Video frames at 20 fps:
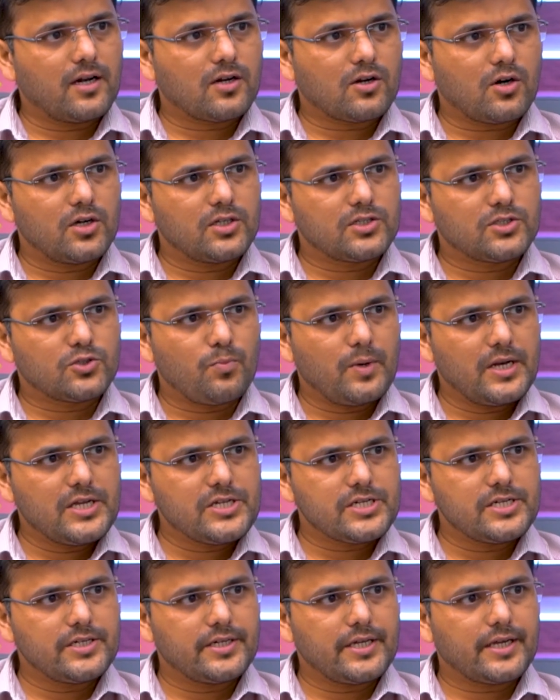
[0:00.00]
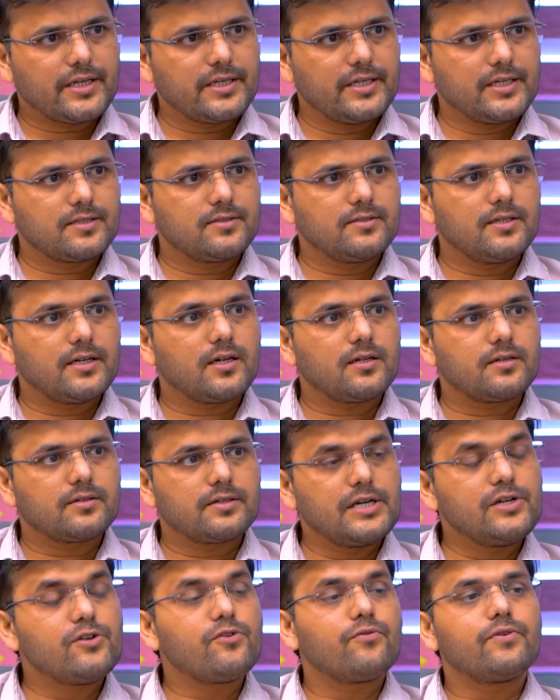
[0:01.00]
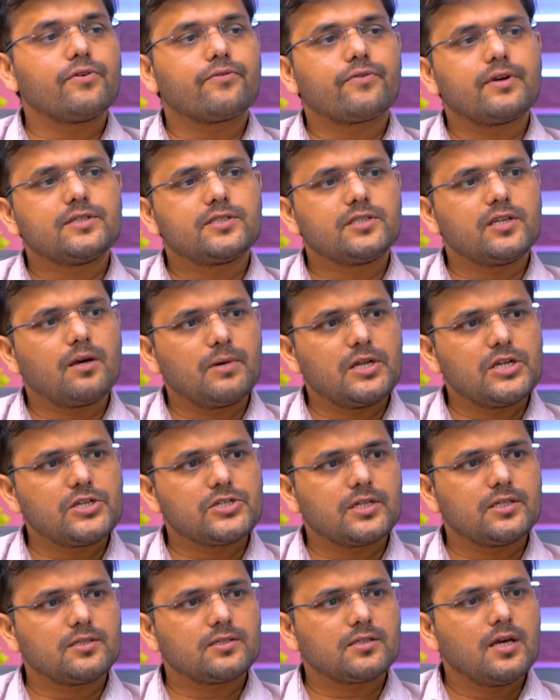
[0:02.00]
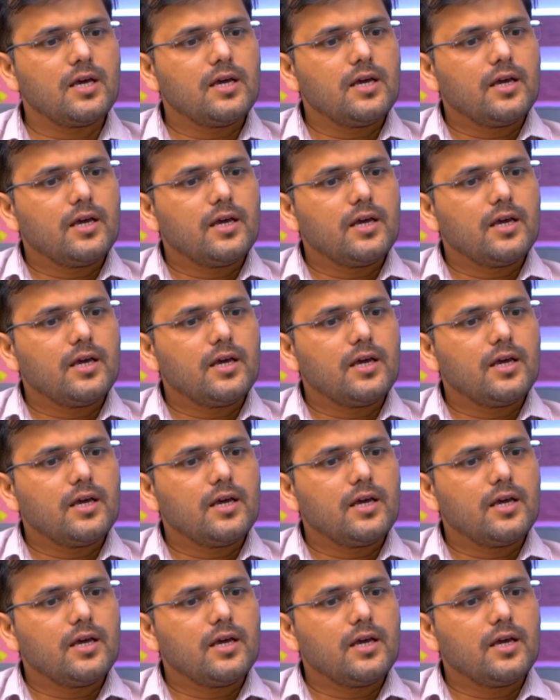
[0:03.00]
cord stimulation techniques, there are radio frequency ablations.